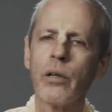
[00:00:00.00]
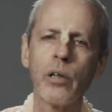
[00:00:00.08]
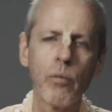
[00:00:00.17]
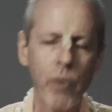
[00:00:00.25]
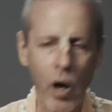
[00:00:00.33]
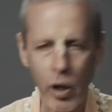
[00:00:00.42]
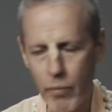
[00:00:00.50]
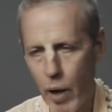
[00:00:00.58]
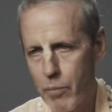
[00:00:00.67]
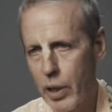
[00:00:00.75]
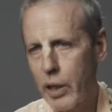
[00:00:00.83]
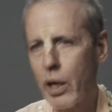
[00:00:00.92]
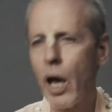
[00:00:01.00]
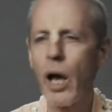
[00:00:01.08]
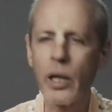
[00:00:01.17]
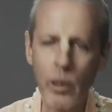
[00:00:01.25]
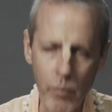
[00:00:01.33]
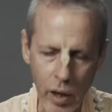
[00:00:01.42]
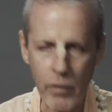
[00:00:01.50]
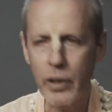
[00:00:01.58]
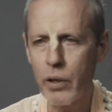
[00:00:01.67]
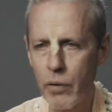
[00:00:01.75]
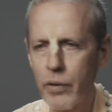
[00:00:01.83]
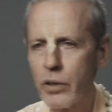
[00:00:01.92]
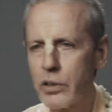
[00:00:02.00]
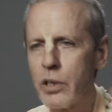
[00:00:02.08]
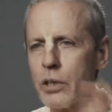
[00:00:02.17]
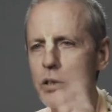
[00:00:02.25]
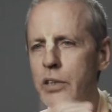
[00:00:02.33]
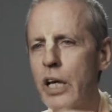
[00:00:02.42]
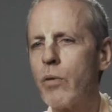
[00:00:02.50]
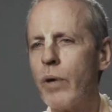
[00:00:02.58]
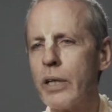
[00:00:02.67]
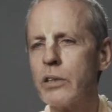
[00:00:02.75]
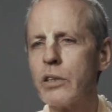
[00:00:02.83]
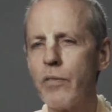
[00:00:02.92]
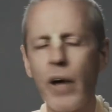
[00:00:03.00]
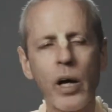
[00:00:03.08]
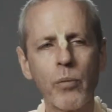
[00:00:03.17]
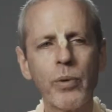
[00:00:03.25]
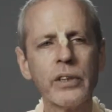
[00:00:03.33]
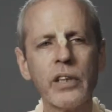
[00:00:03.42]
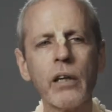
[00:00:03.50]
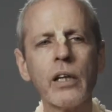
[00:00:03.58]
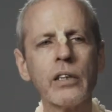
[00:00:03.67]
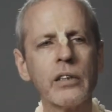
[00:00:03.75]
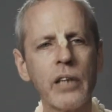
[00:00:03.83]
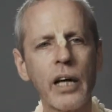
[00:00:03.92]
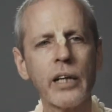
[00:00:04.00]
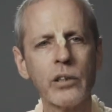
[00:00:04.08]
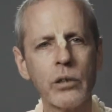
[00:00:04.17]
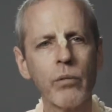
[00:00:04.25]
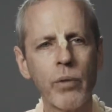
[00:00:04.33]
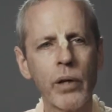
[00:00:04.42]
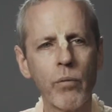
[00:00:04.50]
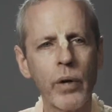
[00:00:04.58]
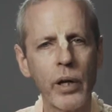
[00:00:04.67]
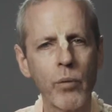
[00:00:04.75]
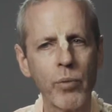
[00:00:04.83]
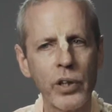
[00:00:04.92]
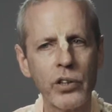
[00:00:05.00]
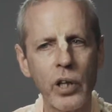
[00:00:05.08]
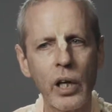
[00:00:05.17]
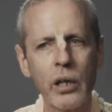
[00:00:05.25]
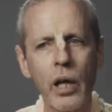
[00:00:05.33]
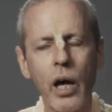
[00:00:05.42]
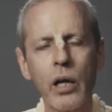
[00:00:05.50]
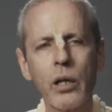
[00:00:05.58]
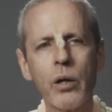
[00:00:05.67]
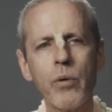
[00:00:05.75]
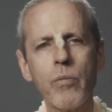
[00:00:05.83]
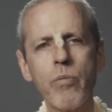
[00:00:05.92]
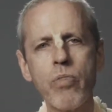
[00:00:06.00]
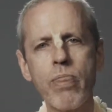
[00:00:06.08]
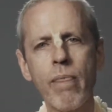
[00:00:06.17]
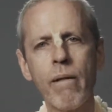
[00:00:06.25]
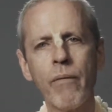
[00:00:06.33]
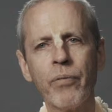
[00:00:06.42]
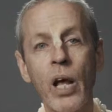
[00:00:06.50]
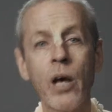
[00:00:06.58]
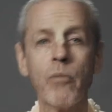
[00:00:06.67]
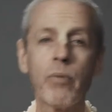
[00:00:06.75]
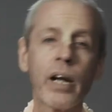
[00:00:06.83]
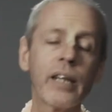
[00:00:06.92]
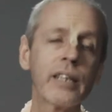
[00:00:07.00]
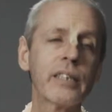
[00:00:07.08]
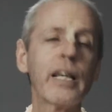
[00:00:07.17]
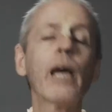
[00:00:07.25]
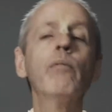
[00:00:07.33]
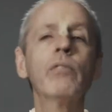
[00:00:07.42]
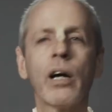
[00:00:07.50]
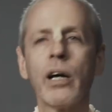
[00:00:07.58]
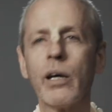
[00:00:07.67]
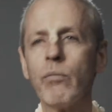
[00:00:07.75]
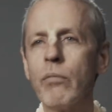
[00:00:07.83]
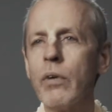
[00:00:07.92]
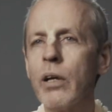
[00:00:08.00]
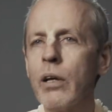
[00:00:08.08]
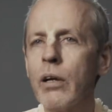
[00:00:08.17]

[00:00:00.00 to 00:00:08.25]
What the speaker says: to Paramatma Gyan, the Bible, there's a sequence of how to present these things. We appreciate that. But at the same time,